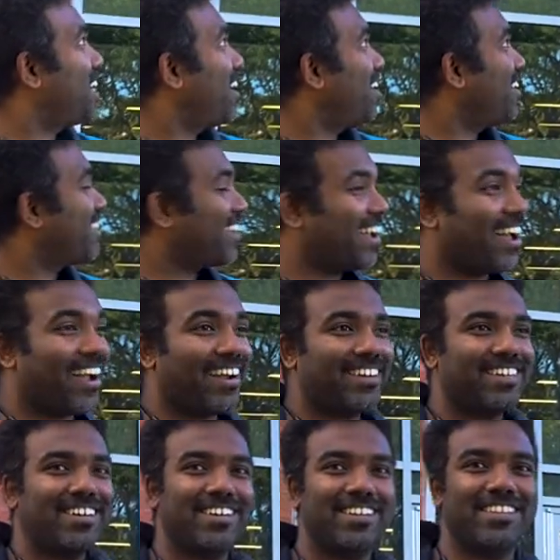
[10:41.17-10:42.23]
are
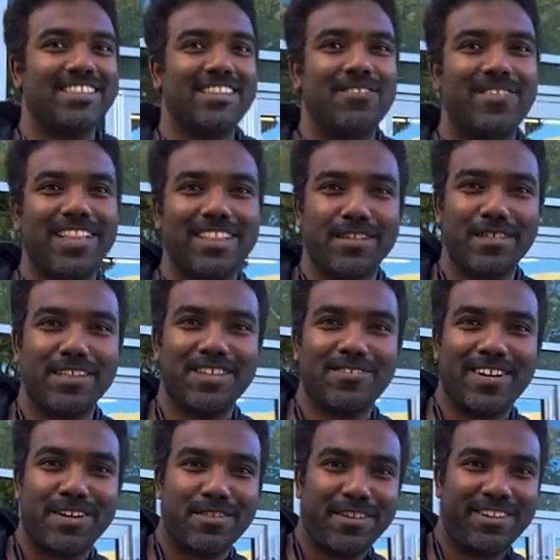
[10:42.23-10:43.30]
at the Wellness and
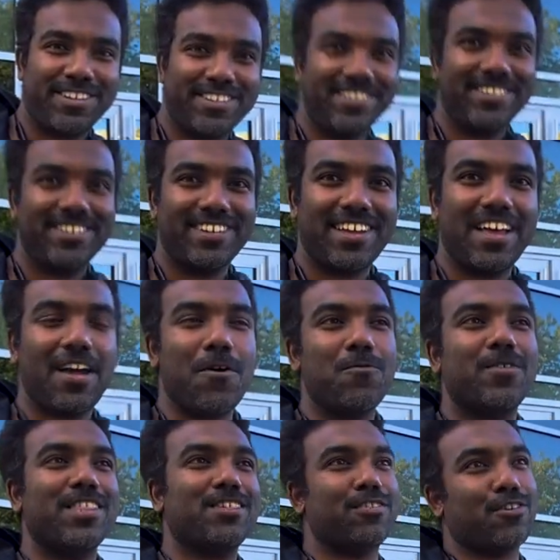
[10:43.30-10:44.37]
Event Center,
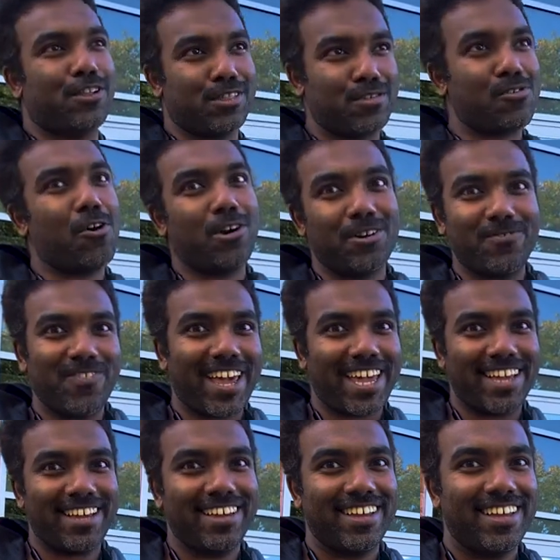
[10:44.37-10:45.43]
which is also called
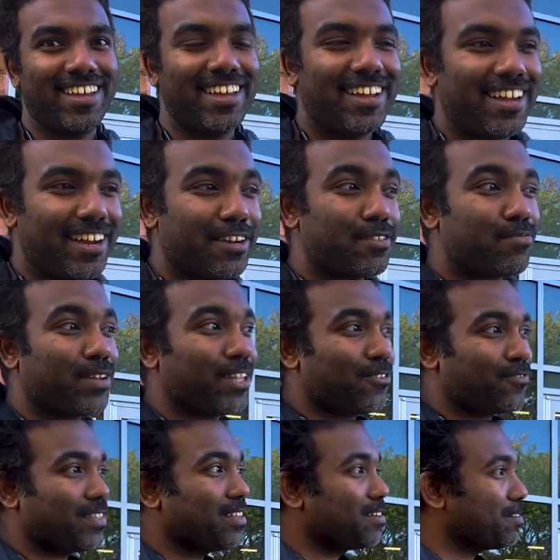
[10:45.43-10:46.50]
WEC. It is one
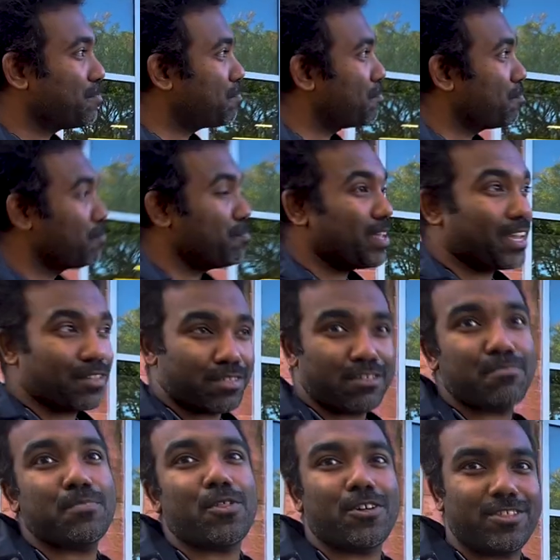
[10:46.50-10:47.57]
of the
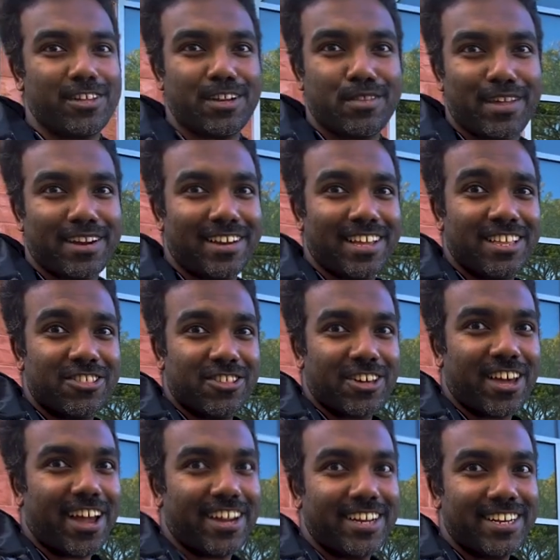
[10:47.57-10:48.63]
biggest projects at
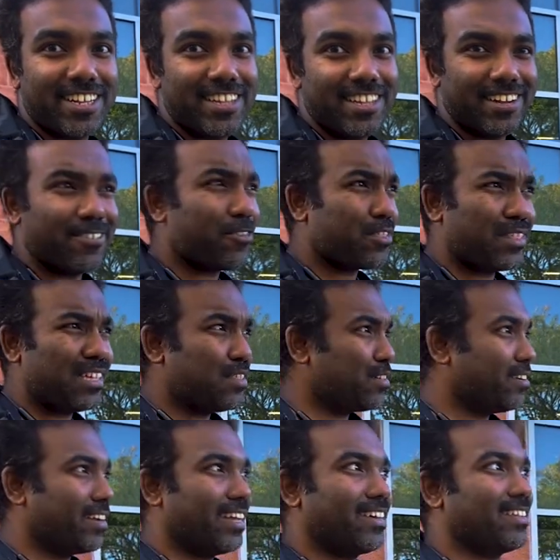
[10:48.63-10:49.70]
NJIT. It was
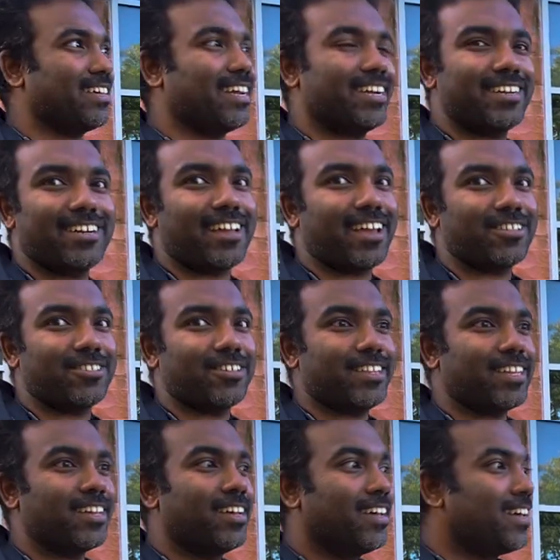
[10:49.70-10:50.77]
recently created
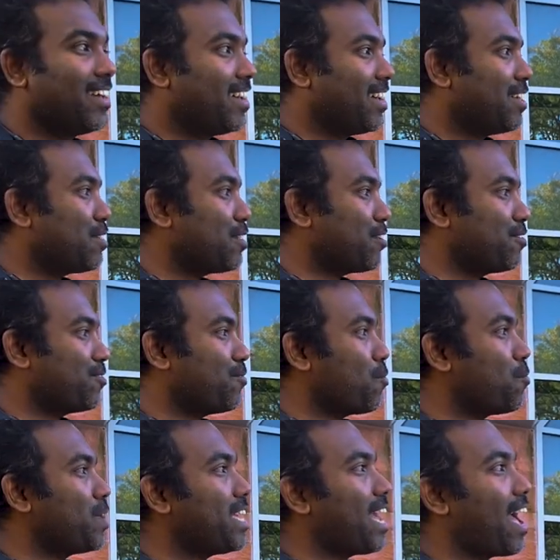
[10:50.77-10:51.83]
actually. So
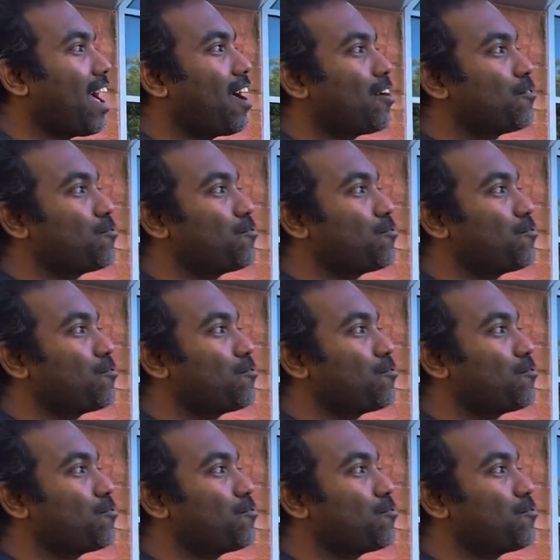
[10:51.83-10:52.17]
we have